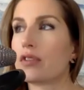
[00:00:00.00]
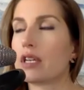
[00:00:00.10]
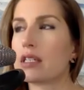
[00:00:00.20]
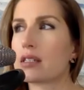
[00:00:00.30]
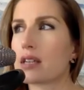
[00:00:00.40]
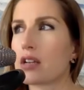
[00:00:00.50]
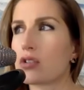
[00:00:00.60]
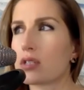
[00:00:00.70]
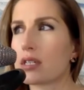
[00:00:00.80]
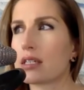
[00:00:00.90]
it
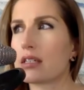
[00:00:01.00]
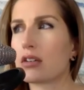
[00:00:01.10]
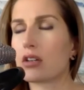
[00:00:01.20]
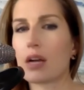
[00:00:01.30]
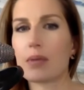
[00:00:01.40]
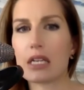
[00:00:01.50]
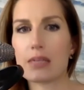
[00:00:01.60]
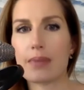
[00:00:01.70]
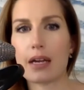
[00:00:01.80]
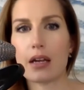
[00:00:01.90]
schedules LinkedIn or not
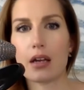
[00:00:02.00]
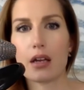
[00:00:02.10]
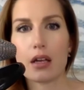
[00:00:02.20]
because my